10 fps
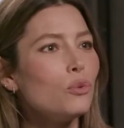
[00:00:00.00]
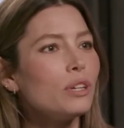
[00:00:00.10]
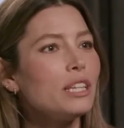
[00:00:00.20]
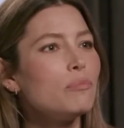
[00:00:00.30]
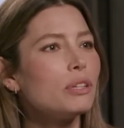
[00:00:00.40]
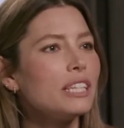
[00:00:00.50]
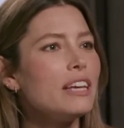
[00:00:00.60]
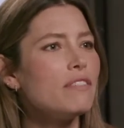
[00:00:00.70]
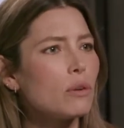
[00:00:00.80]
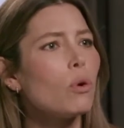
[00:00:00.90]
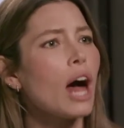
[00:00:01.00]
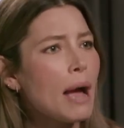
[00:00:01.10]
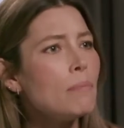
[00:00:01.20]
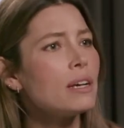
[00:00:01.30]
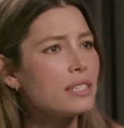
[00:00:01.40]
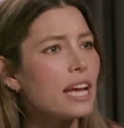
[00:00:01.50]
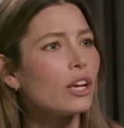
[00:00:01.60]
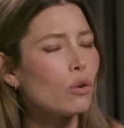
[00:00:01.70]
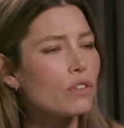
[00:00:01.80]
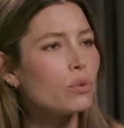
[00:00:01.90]
You really believe that, well, I must
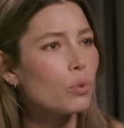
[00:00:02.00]
take over the